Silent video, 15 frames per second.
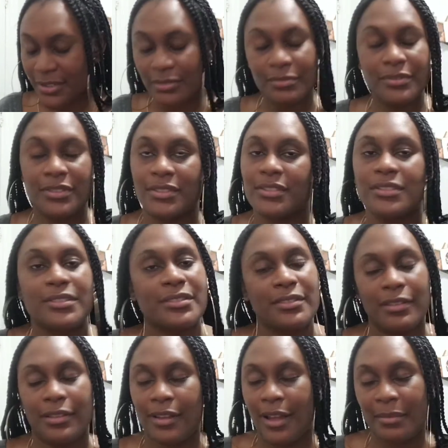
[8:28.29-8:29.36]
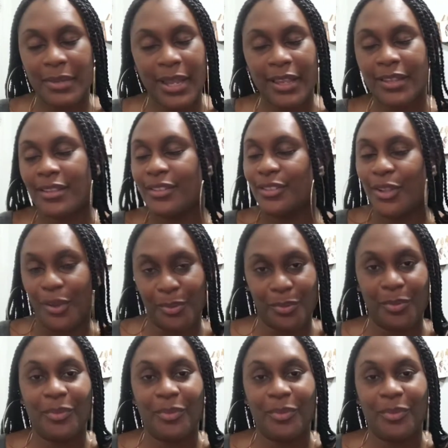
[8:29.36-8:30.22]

It was just, I'm like, no.